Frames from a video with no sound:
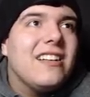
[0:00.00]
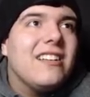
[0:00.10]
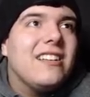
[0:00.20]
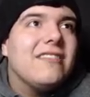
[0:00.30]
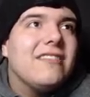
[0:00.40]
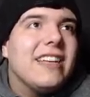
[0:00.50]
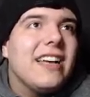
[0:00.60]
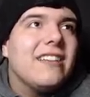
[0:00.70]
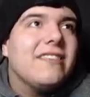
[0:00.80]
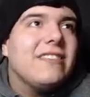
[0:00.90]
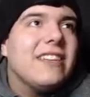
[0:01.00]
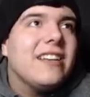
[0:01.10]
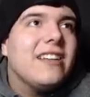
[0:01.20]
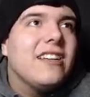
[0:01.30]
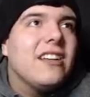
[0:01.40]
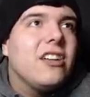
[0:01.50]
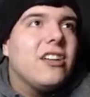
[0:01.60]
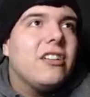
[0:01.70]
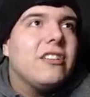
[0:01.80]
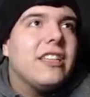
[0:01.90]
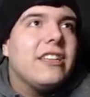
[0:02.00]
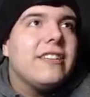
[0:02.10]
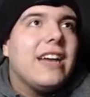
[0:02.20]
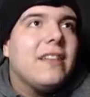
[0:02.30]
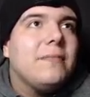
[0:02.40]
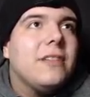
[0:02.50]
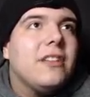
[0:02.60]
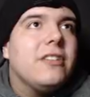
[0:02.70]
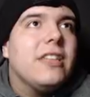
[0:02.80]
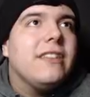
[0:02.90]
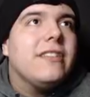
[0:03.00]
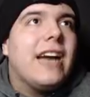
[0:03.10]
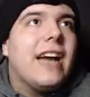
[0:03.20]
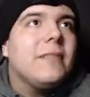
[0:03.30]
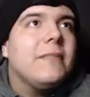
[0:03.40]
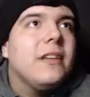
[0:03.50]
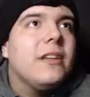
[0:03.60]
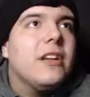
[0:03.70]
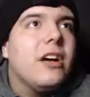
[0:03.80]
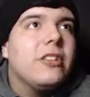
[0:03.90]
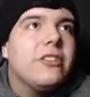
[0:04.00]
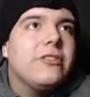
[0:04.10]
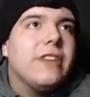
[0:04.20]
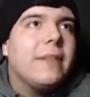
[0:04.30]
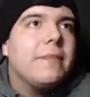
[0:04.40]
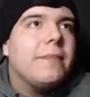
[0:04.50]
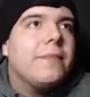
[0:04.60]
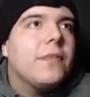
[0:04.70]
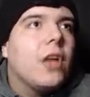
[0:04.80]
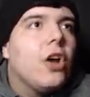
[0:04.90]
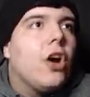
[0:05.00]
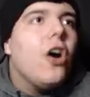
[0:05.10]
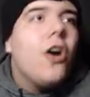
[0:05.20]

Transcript: Who we got? Who we got? Oh, you think you got him? You think you got him? Oh, you do got him. Oh,